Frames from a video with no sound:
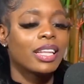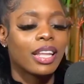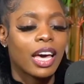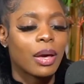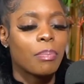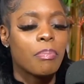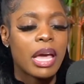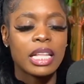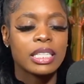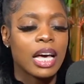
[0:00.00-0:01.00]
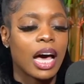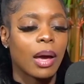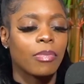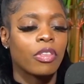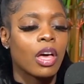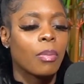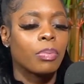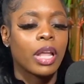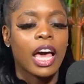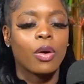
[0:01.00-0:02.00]
Like many times
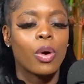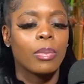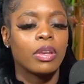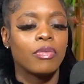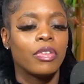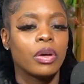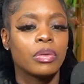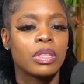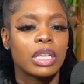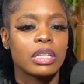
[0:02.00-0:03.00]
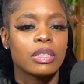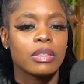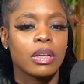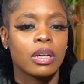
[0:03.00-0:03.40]
Black women feel this